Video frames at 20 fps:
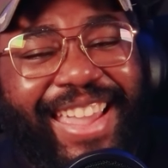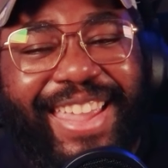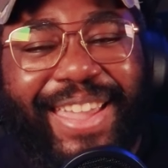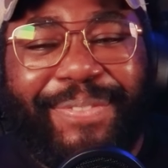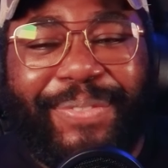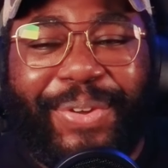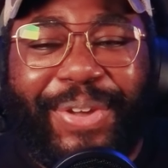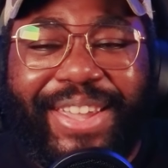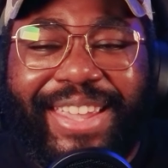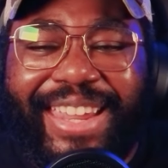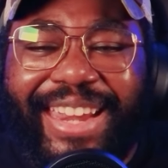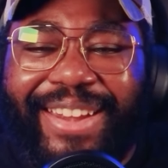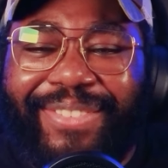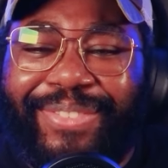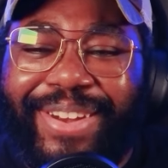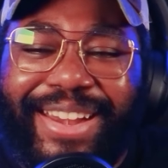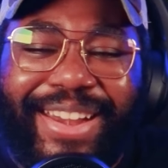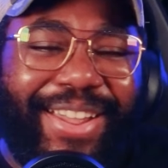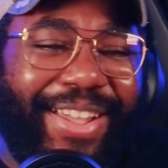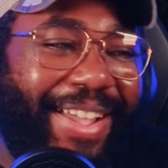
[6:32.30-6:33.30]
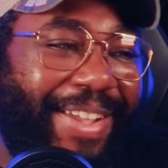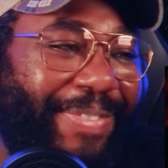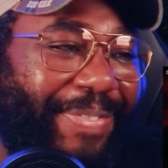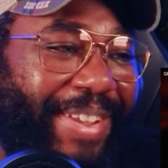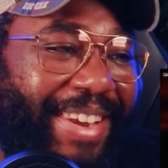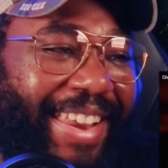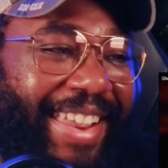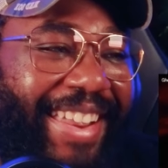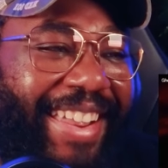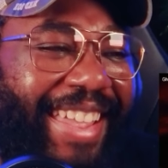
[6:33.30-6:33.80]
your boy can't run off
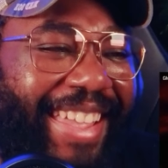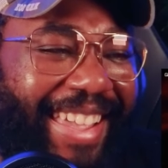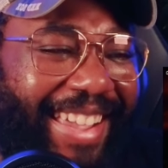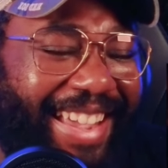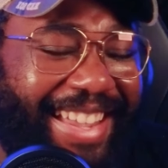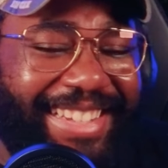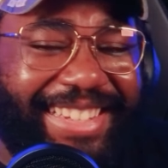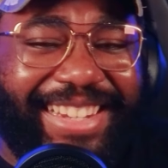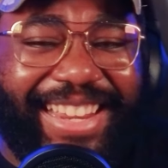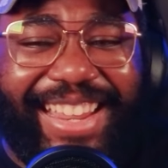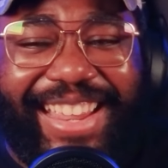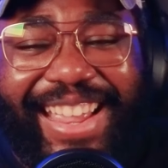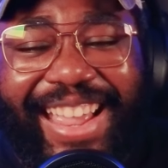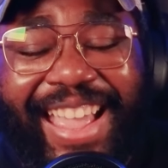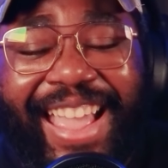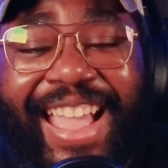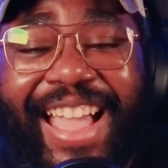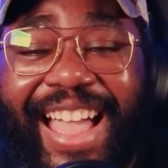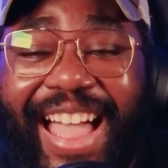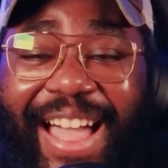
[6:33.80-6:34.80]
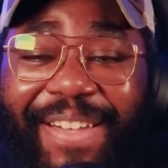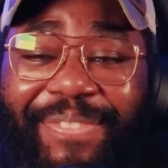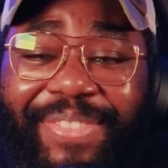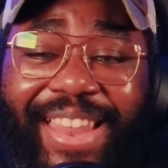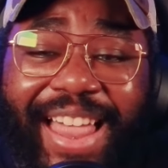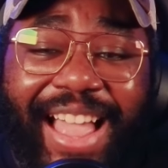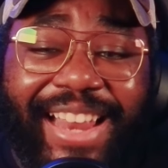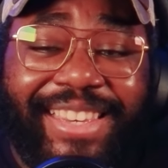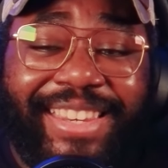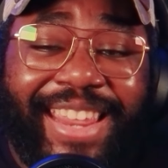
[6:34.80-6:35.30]
because I'm
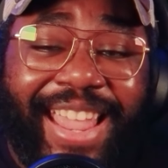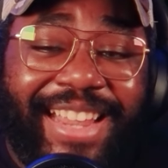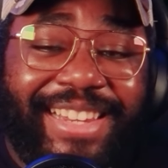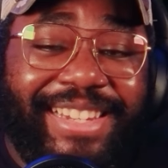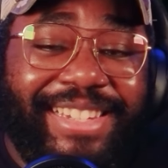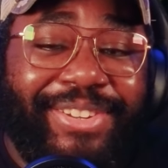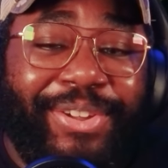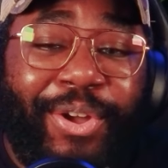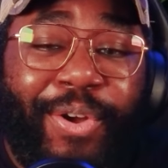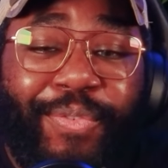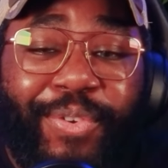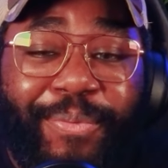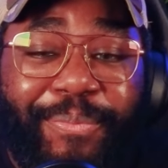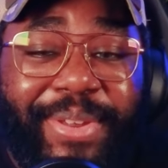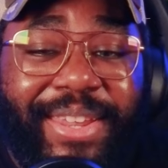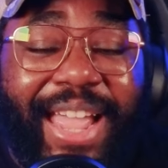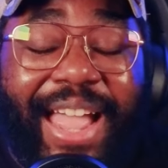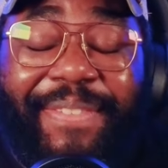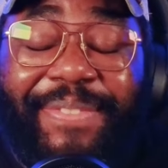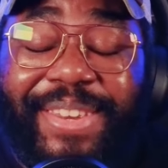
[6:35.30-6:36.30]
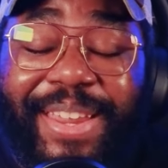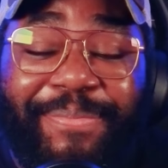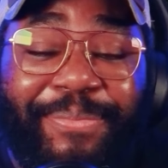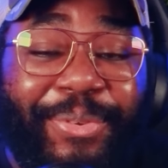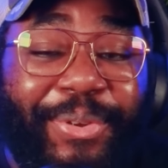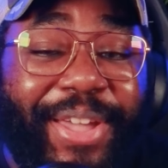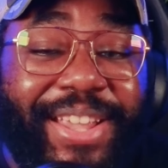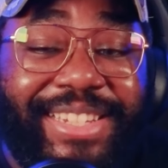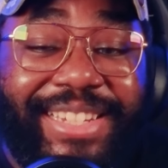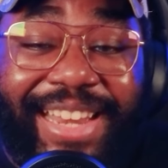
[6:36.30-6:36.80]
locked. That's just over me. I'm your
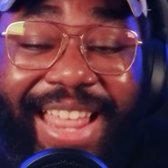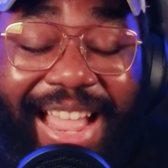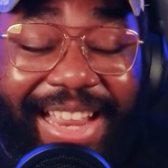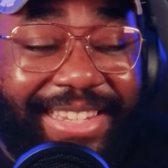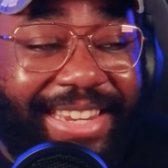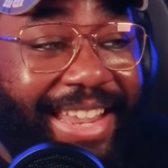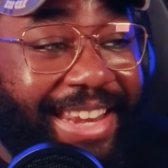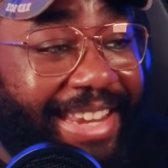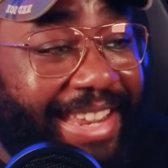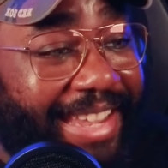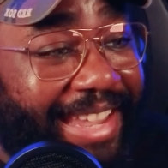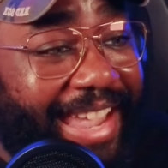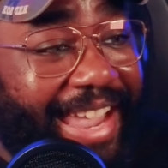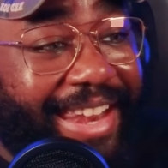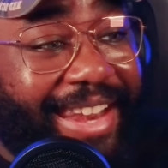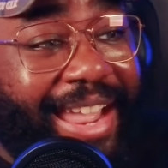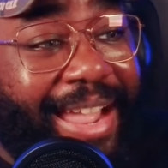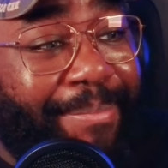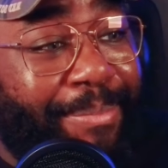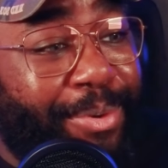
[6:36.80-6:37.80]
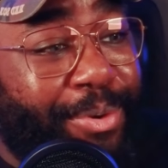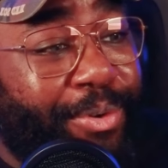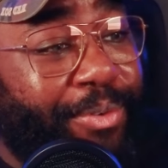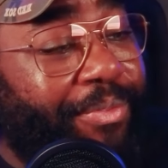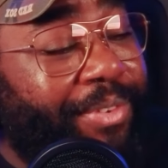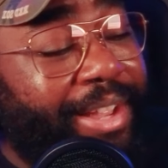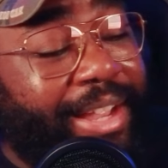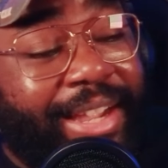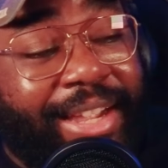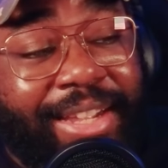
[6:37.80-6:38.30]
boy is locked in. He cannot
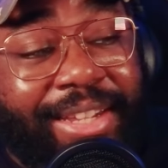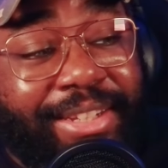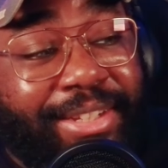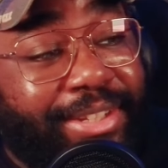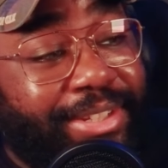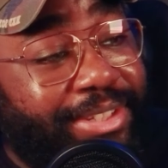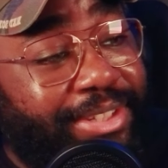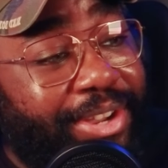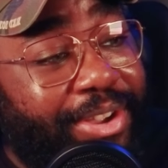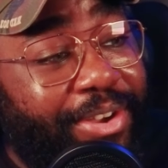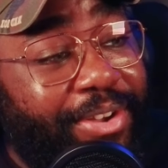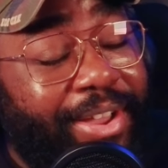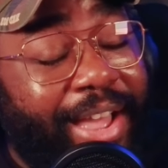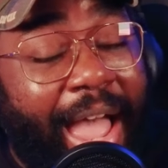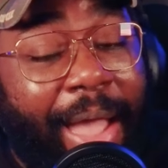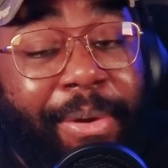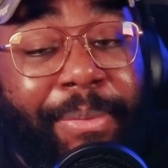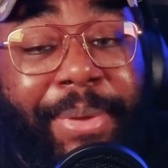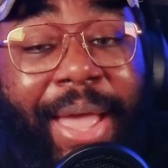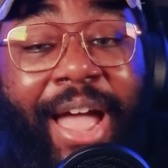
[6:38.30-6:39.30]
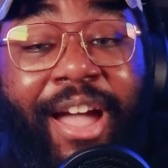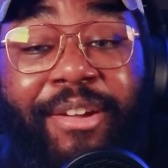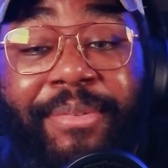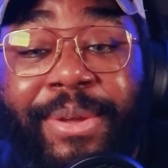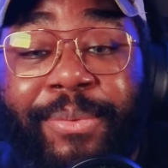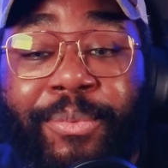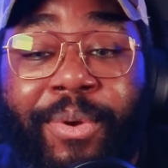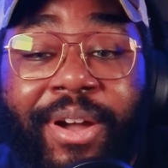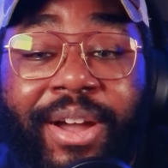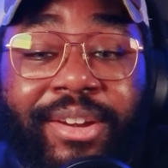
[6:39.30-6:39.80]
move. So I'll I'll be
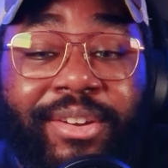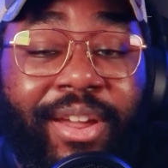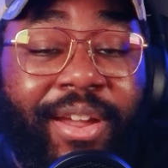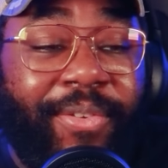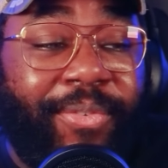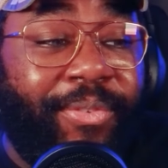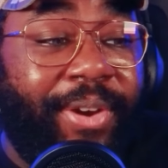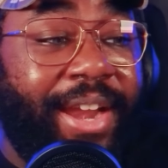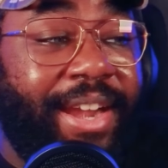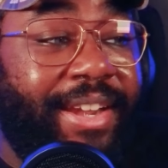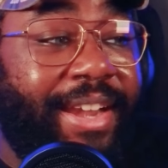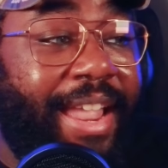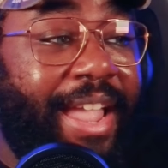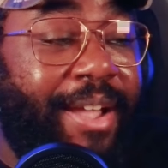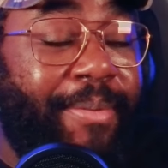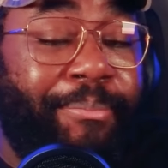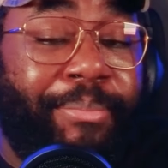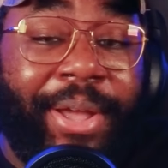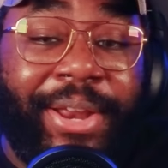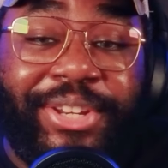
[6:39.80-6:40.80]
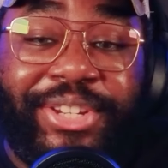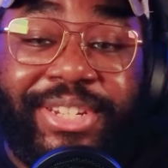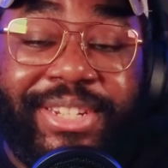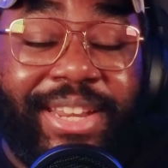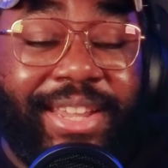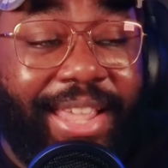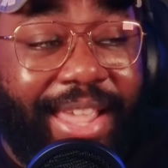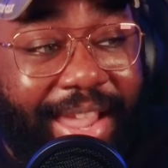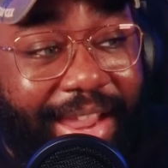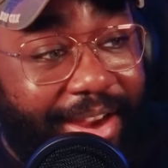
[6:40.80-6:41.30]
walking off right now, punching
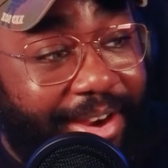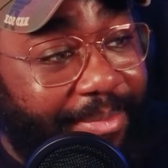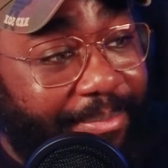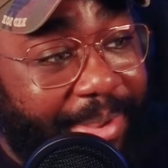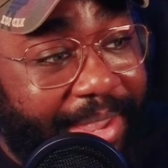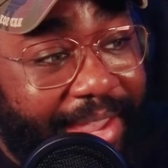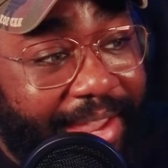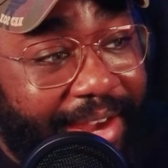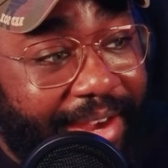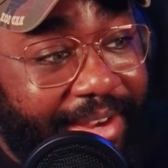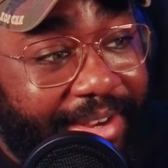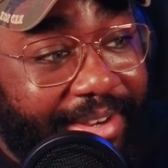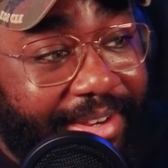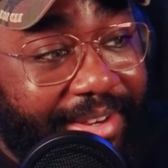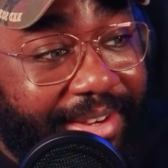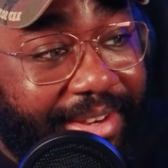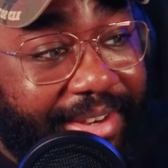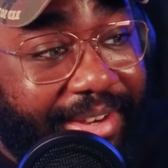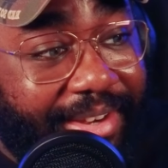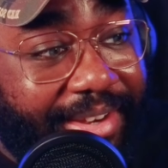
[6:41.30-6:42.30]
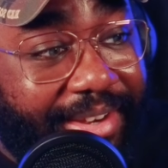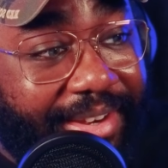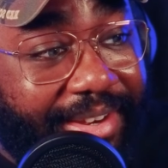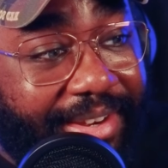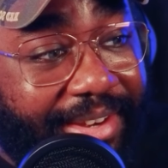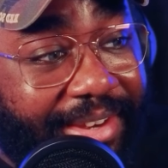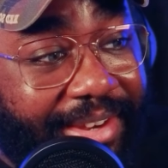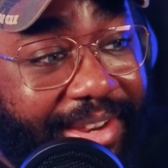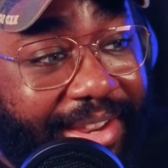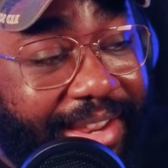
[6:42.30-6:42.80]
the air, man.
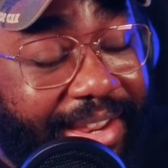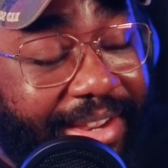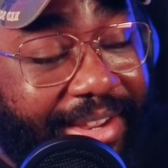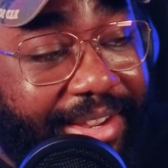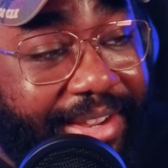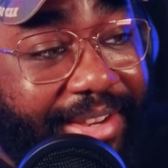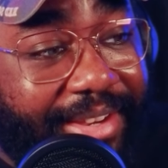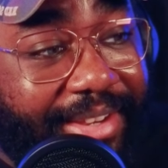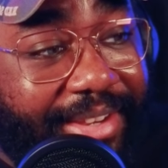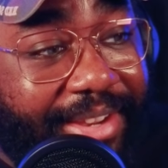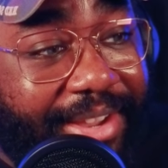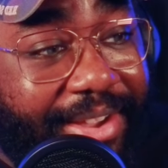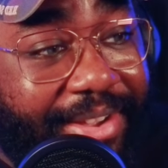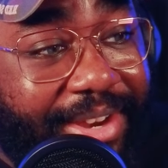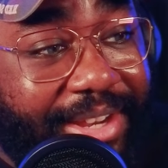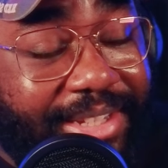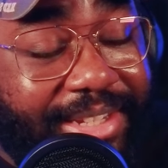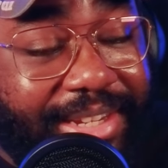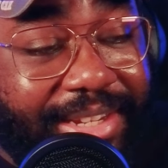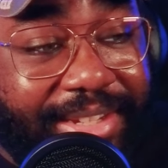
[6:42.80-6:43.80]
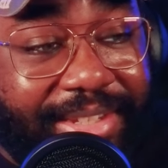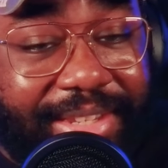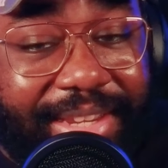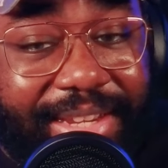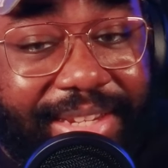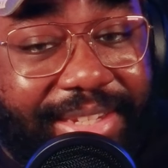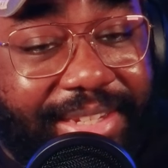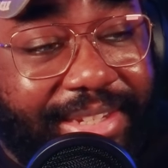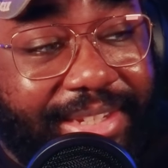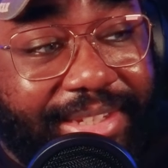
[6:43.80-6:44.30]
Like yo, this is
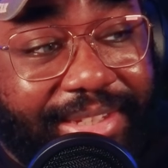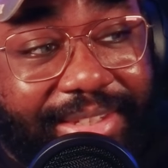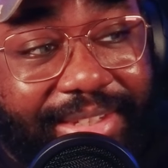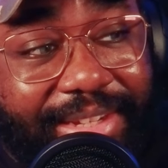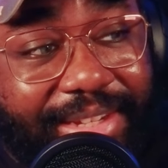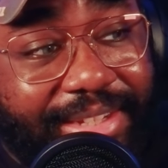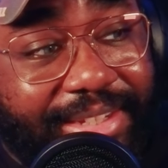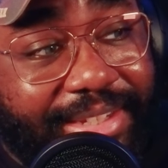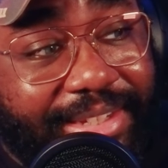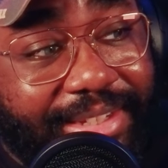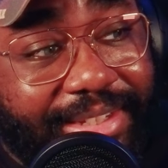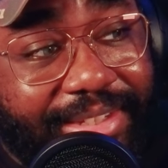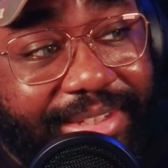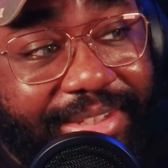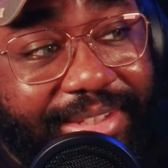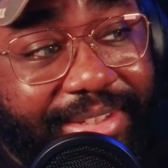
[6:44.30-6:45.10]
this is this is